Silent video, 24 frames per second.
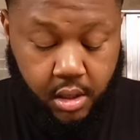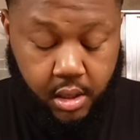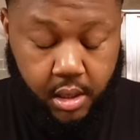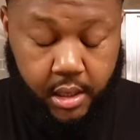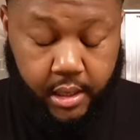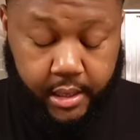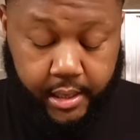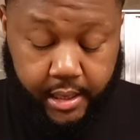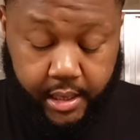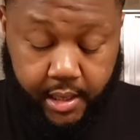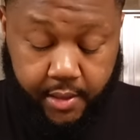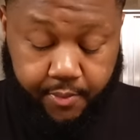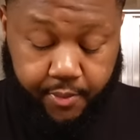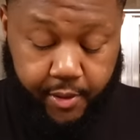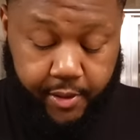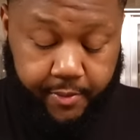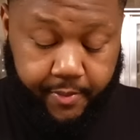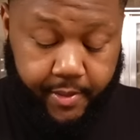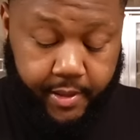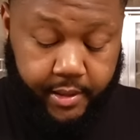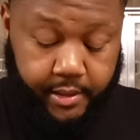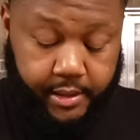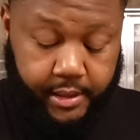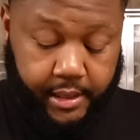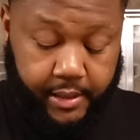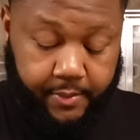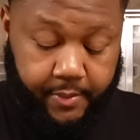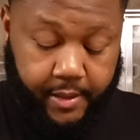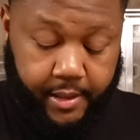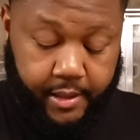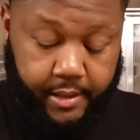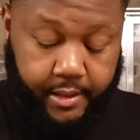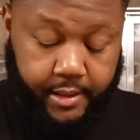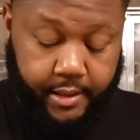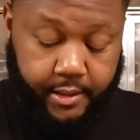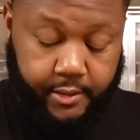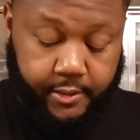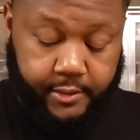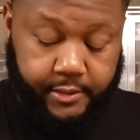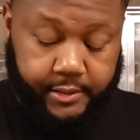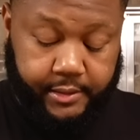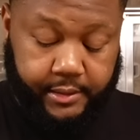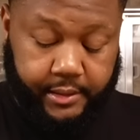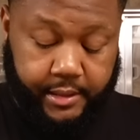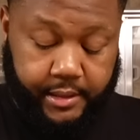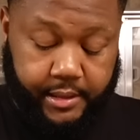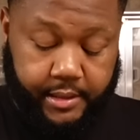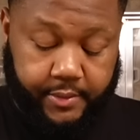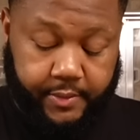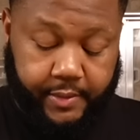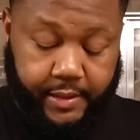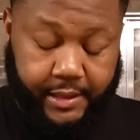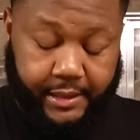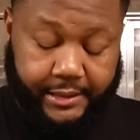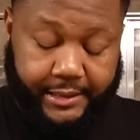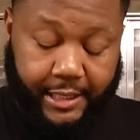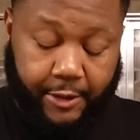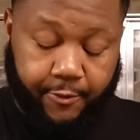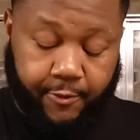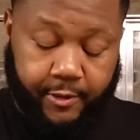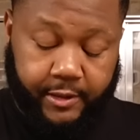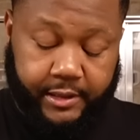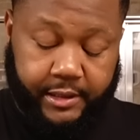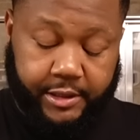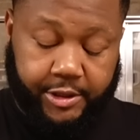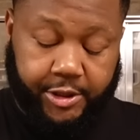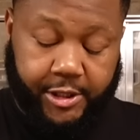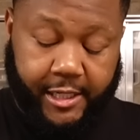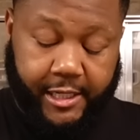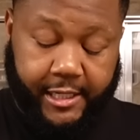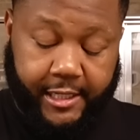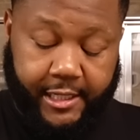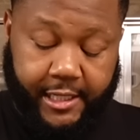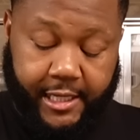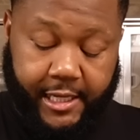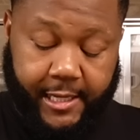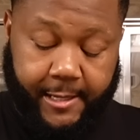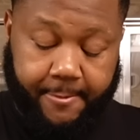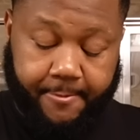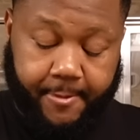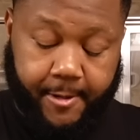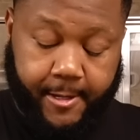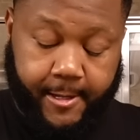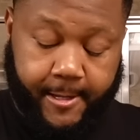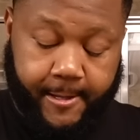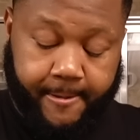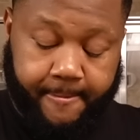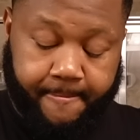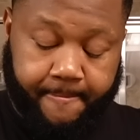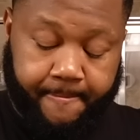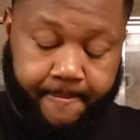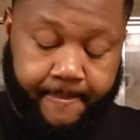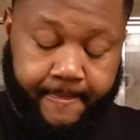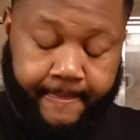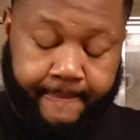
a nail appointment to get my nails done, because I wanted to try to keep up